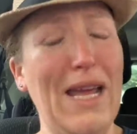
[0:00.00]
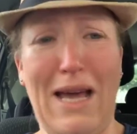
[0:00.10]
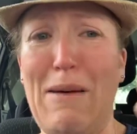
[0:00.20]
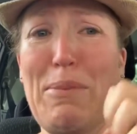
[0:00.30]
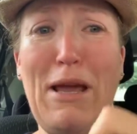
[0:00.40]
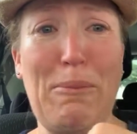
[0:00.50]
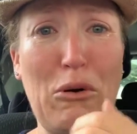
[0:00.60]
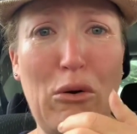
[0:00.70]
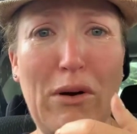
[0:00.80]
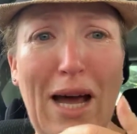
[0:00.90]
at
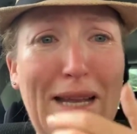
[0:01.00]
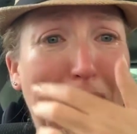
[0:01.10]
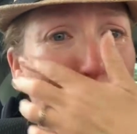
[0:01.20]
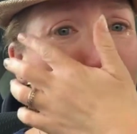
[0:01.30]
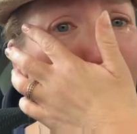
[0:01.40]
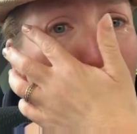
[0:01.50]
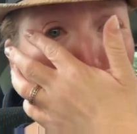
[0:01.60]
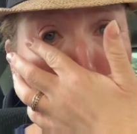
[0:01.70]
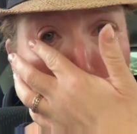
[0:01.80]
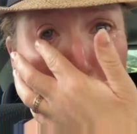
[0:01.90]
people and never take a
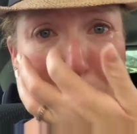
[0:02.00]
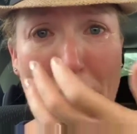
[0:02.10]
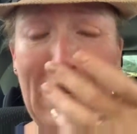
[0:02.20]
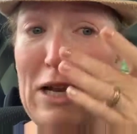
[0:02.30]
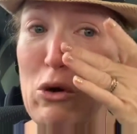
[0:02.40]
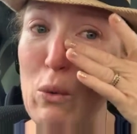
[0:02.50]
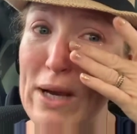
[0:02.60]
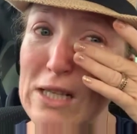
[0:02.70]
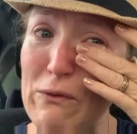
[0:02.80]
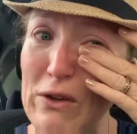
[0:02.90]
compliment and
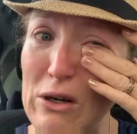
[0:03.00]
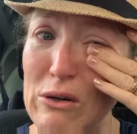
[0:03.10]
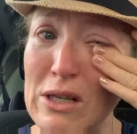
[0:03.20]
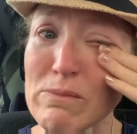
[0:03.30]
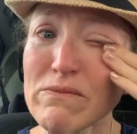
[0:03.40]
always feel